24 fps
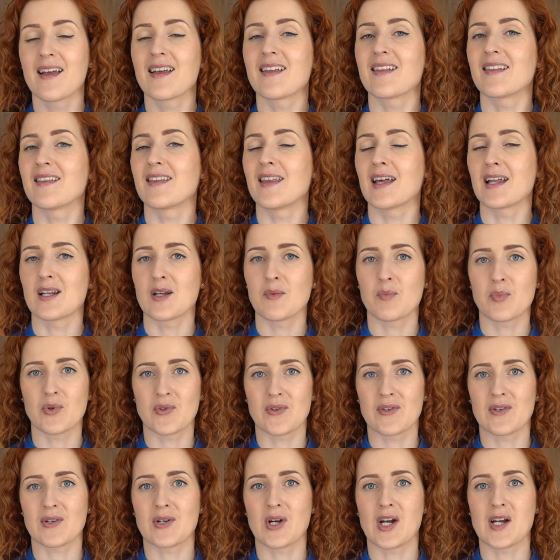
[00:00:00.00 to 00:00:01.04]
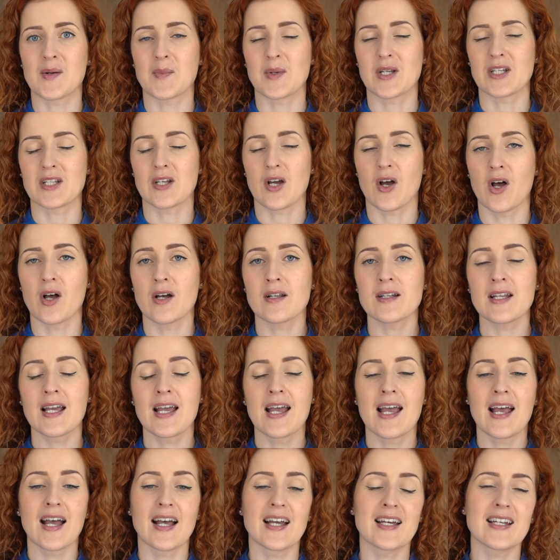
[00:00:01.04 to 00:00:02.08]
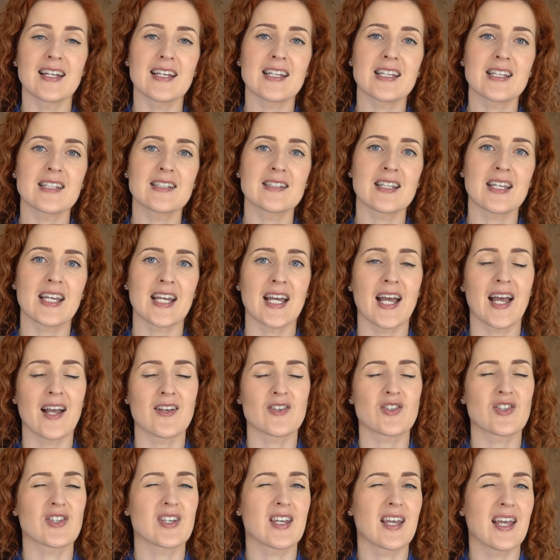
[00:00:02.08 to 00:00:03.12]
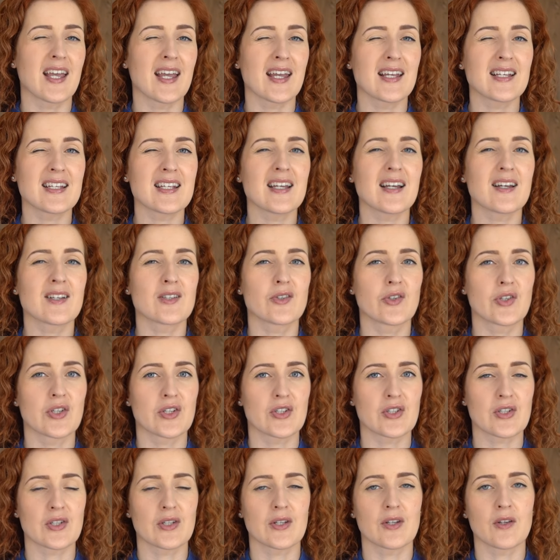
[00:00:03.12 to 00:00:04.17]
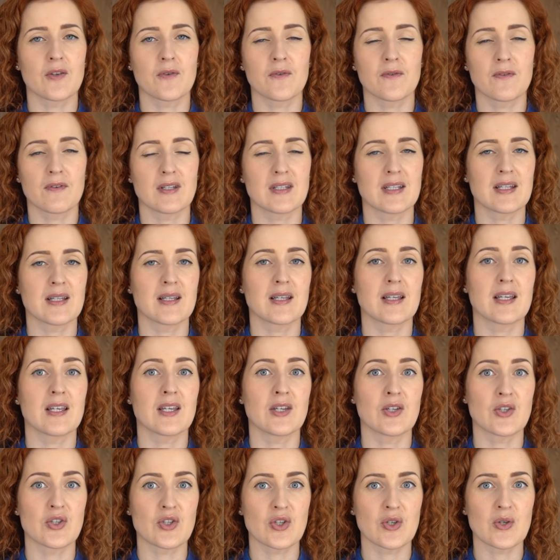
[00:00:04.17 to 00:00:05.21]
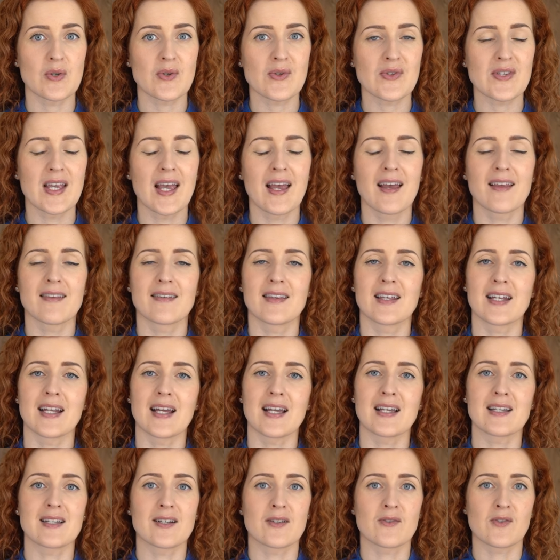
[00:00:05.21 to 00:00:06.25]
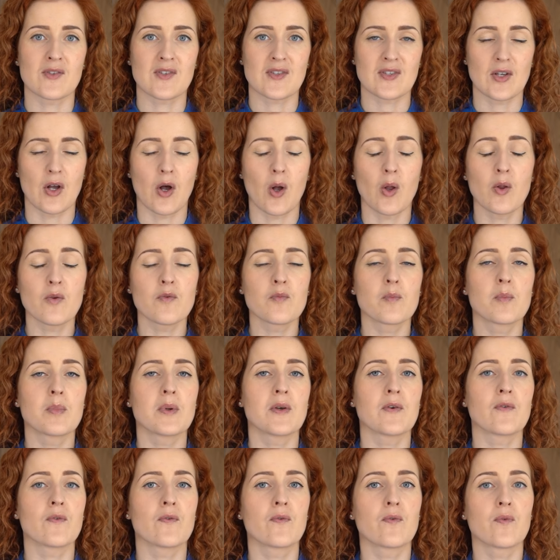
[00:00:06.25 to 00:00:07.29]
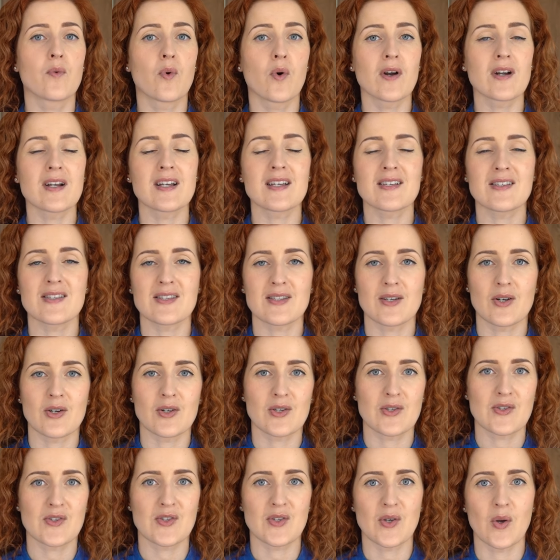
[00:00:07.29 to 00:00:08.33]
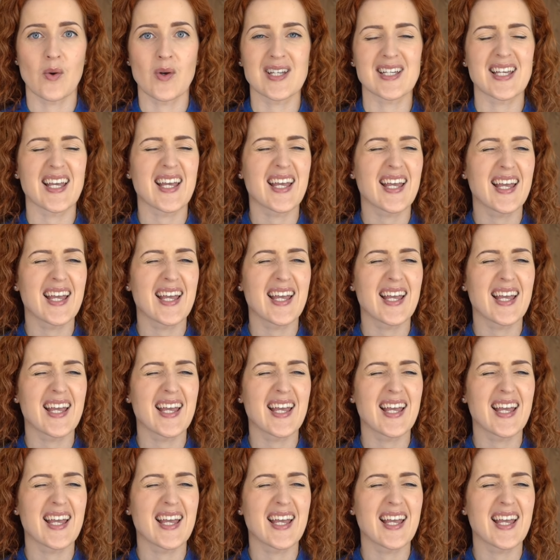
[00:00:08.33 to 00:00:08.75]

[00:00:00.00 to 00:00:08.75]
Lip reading: Then I put the garment on and I can catch any additional fitting issues that I can solve before I start sewing